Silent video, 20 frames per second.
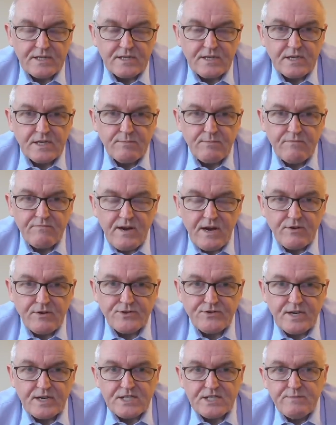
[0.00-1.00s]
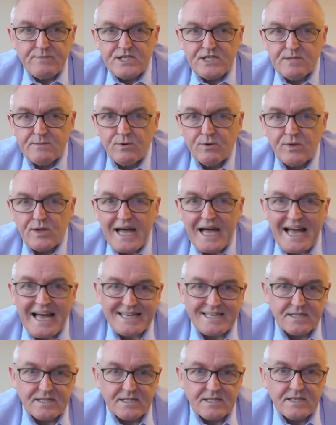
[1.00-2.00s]
going to be very transmissible,
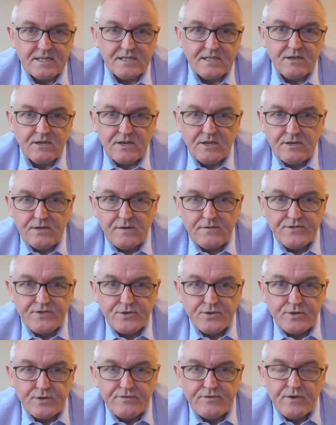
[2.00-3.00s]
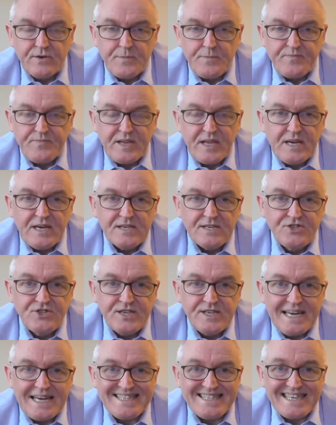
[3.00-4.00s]
and it's got enough sort of
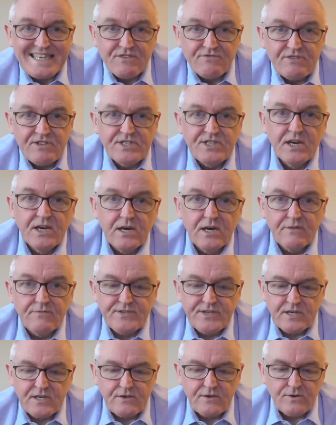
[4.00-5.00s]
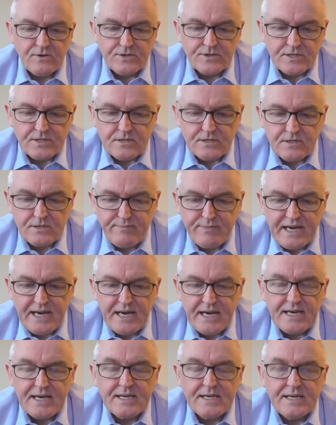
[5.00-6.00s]
genetic reserve to cause
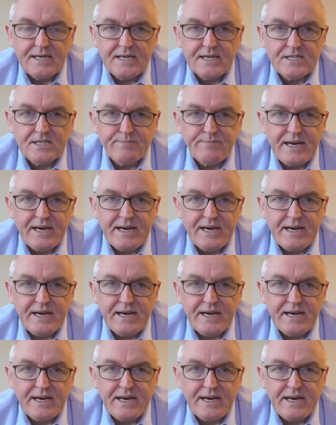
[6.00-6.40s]
excessive